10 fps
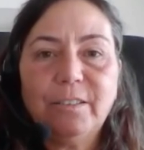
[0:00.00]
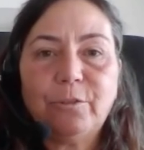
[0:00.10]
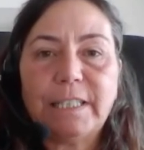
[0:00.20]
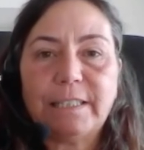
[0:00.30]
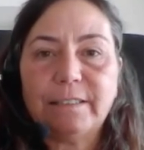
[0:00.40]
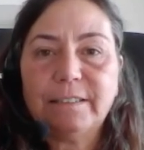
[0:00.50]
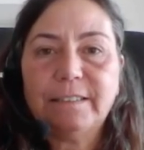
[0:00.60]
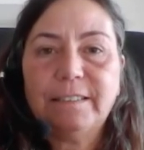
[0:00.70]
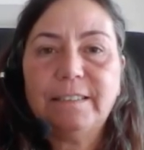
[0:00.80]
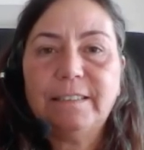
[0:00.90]
Okay.
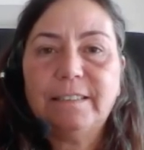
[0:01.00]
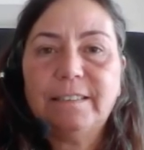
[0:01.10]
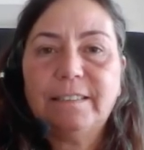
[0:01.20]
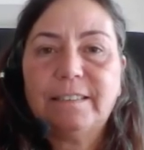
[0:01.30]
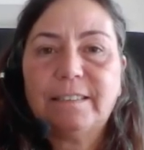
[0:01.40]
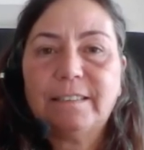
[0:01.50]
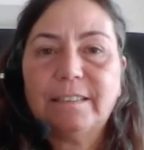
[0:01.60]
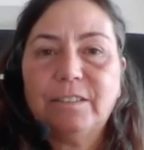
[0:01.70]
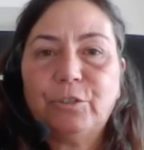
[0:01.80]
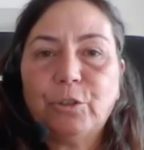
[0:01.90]

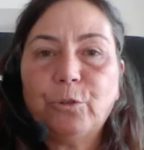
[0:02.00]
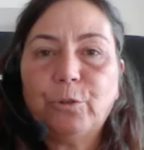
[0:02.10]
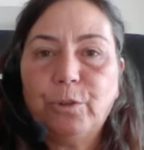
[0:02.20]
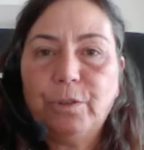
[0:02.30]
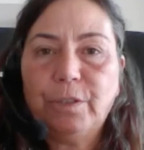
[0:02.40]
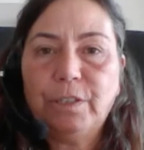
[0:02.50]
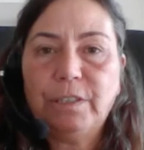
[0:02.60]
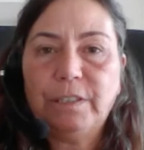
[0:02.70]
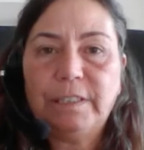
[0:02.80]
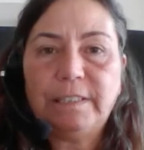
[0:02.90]
So
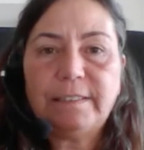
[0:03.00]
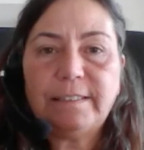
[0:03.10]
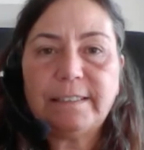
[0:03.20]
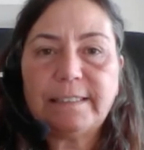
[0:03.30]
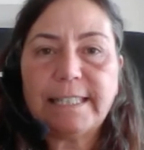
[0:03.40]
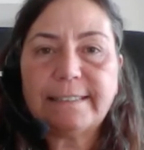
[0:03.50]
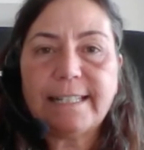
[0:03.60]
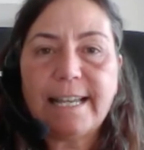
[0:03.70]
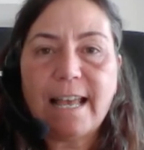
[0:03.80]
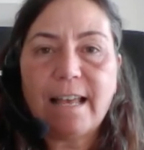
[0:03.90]
this is a text
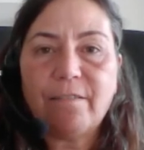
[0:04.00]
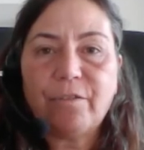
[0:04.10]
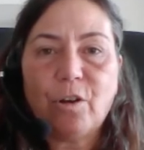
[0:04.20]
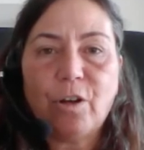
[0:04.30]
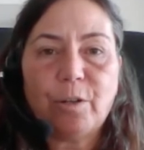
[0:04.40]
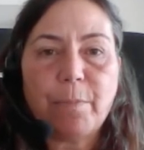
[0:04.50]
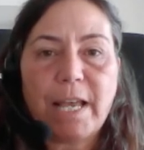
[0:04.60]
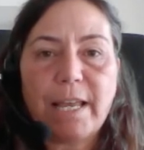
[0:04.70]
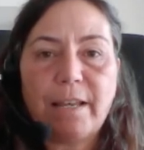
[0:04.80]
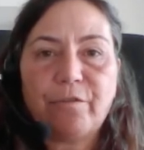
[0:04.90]
I have on
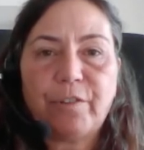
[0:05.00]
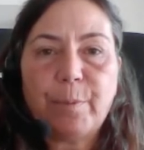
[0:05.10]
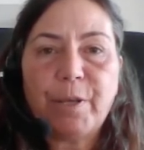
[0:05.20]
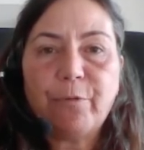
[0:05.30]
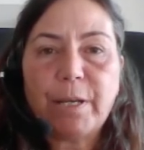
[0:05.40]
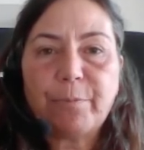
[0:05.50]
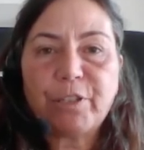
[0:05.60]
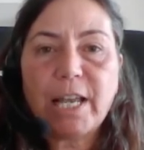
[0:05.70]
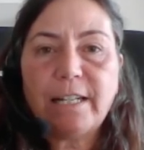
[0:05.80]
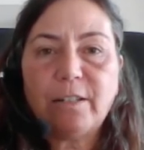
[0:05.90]
my freebie
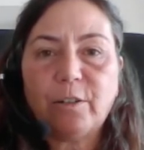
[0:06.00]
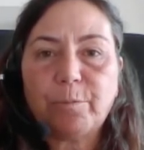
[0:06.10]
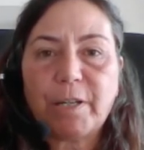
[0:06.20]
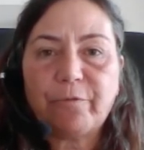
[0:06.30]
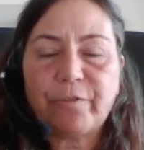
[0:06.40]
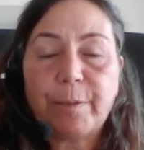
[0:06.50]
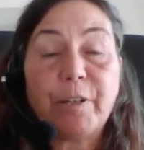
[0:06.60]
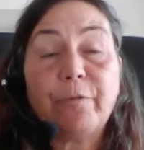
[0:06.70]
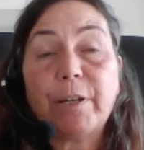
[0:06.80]
website, on my freebie